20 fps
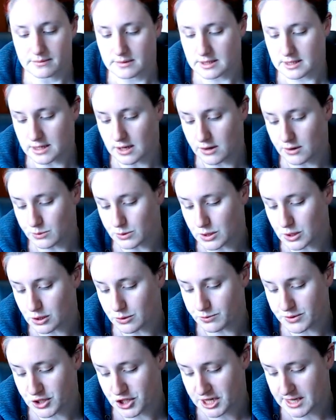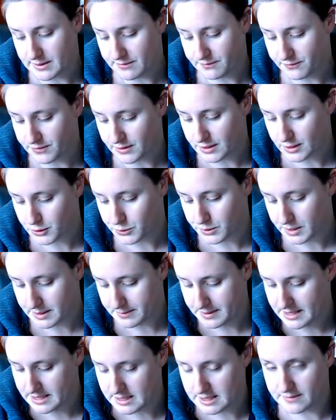So it was super cheap for 20
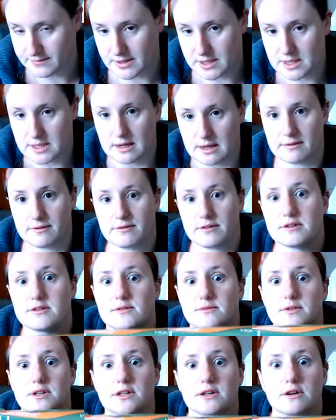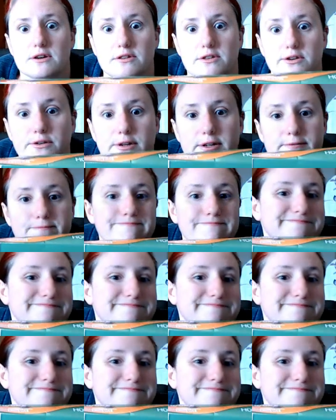meters of the stuff, because I'm going to go through it.